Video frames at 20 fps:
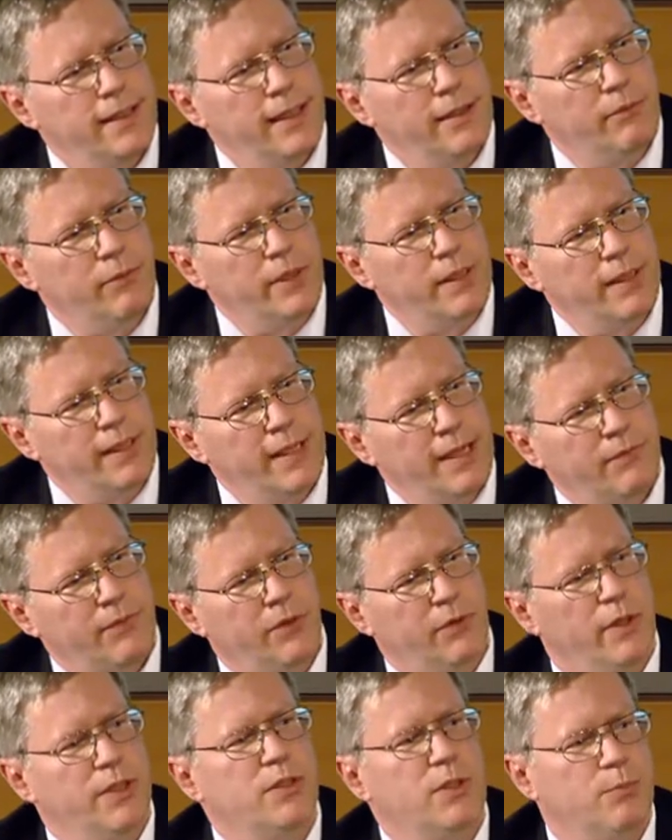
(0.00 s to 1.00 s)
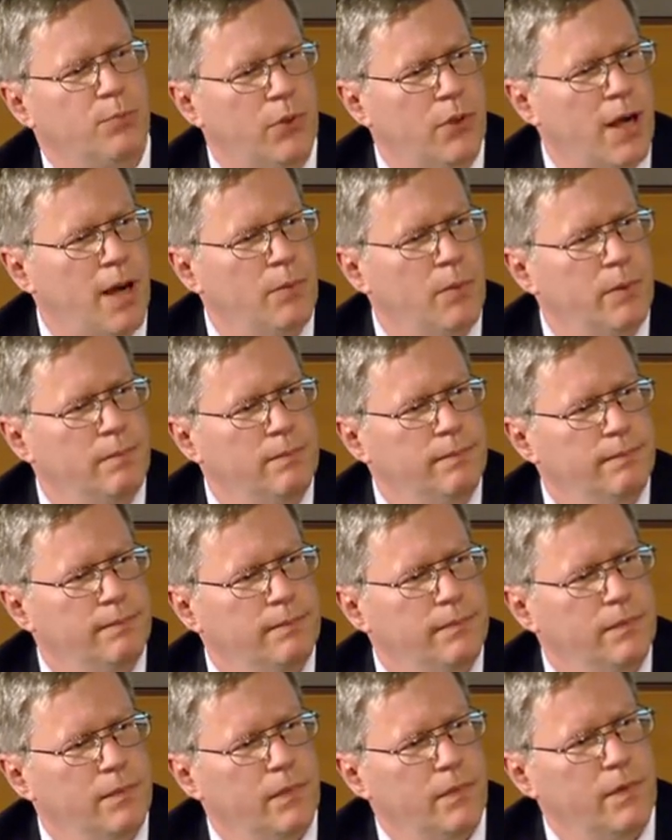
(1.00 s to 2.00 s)
if there is a problem,
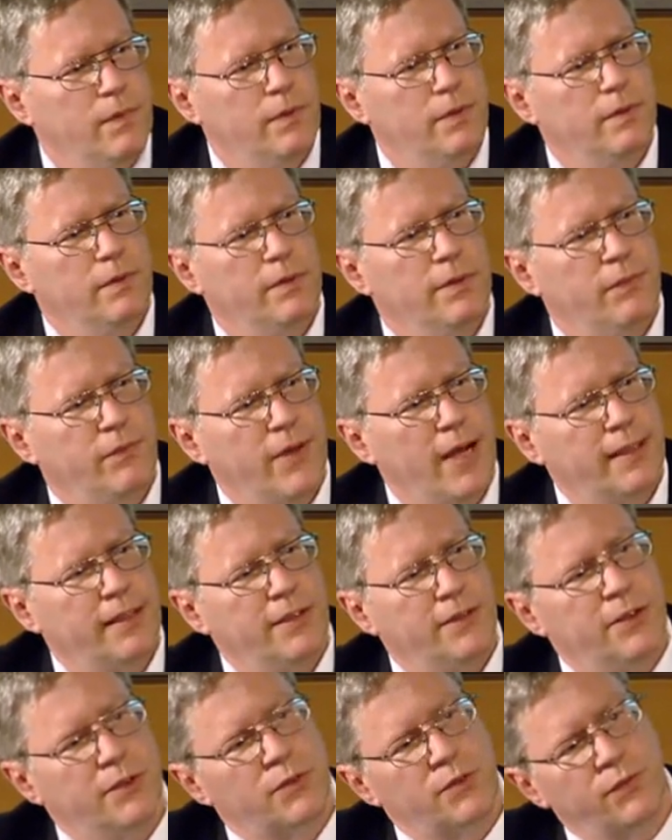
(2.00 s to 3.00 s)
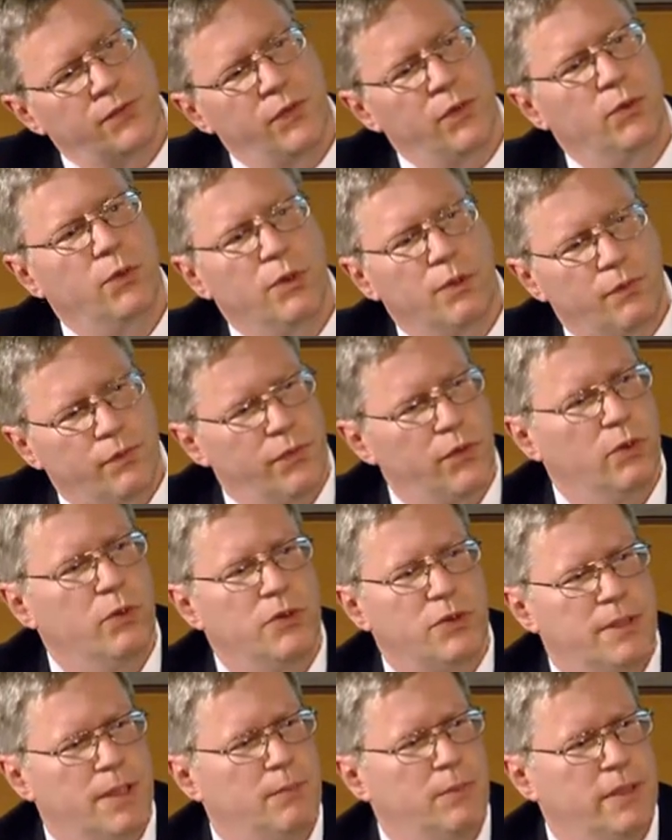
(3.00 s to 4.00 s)
the fact that there's fewer
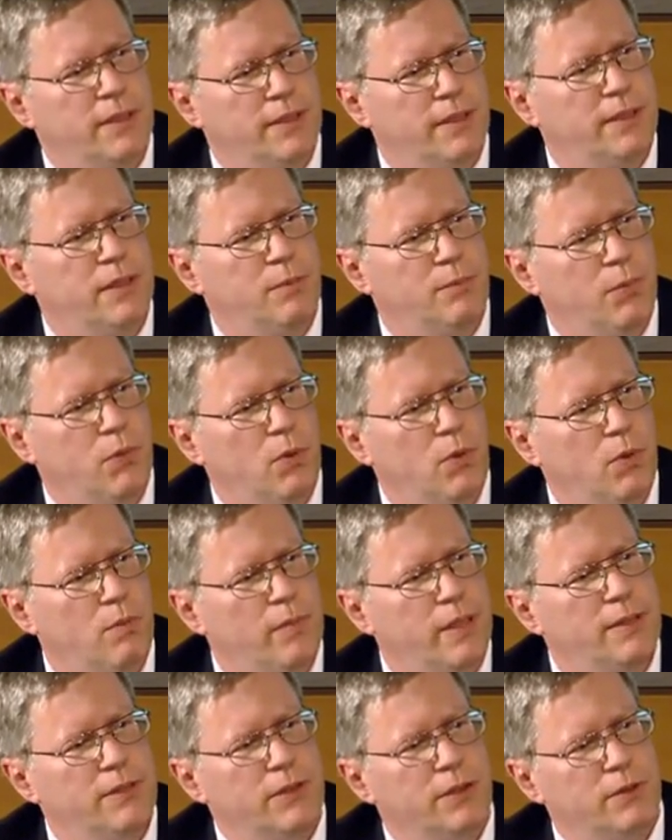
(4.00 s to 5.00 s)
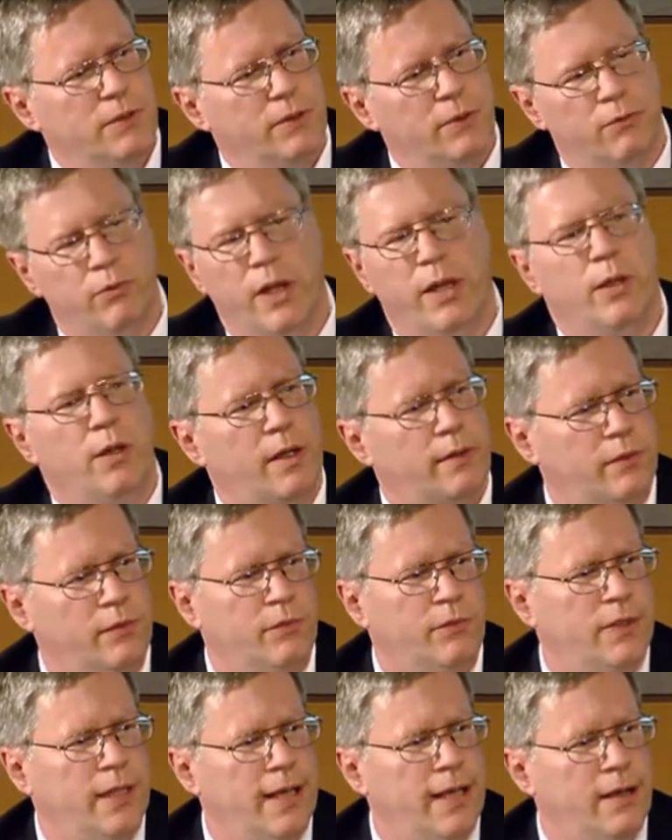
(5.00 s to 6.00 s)
fuel assemblies in the pool means that the
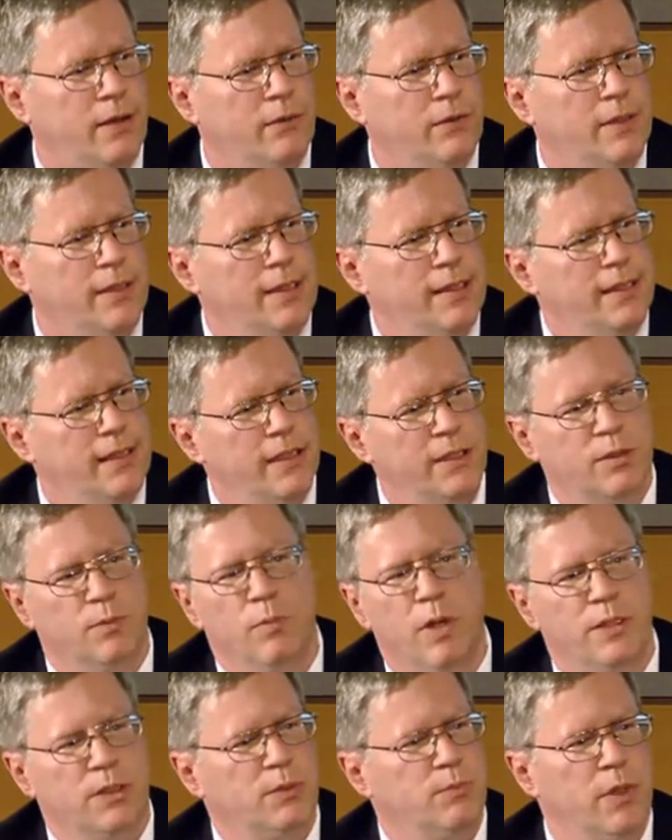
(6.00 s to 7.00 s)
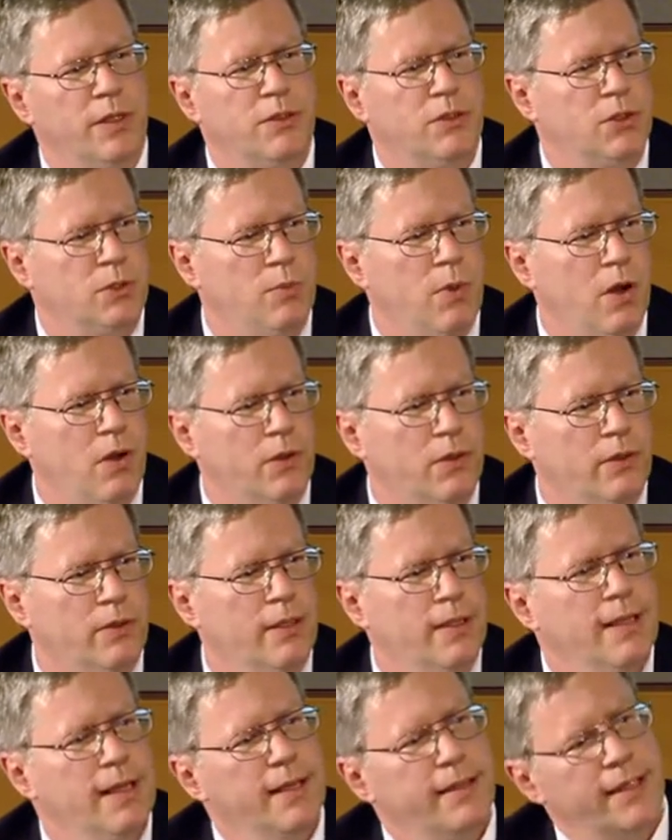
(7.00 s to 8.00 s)
radioactive cloud is much, much smaller.
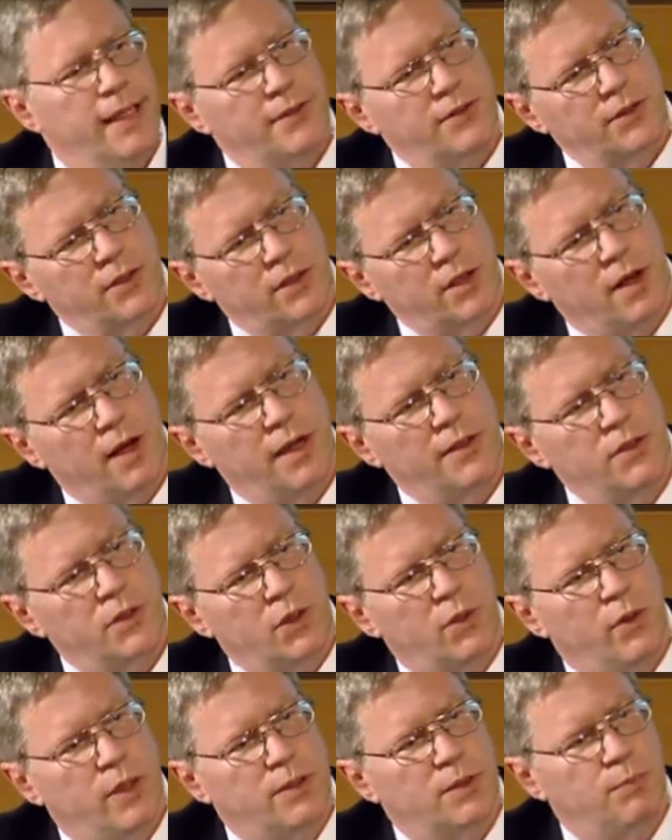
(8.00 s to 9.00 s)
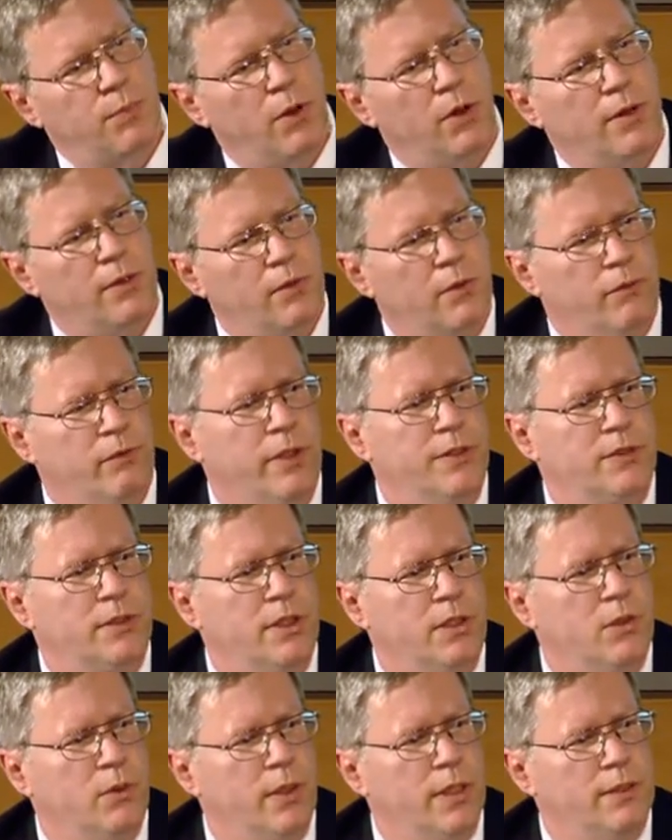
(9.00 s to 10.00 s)
That's the consequence part of the
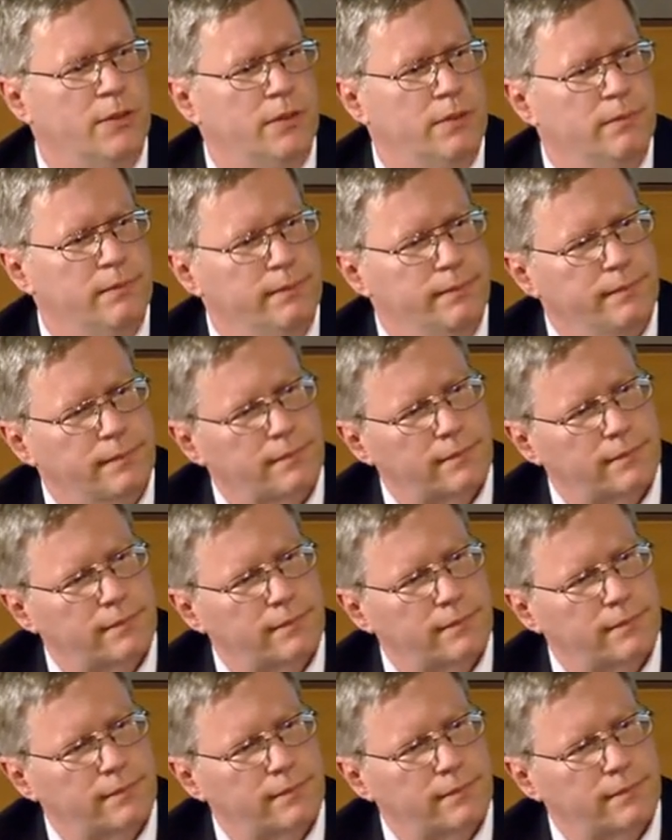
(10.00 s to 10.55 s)
risk right. equation.